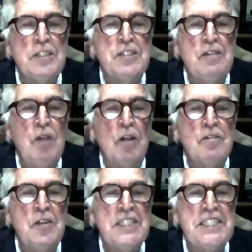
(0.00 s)
it was
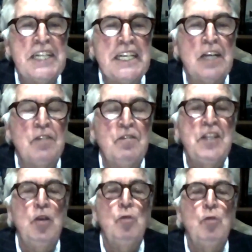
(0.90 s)
also involved in the
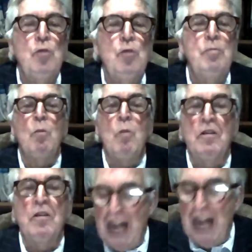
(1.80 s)
sinking of the
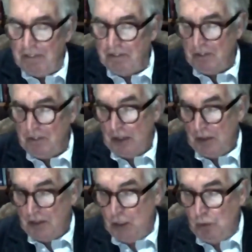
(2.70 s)

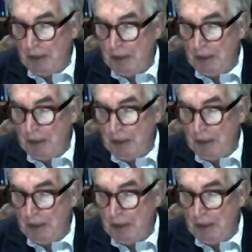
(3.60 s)
UB-115.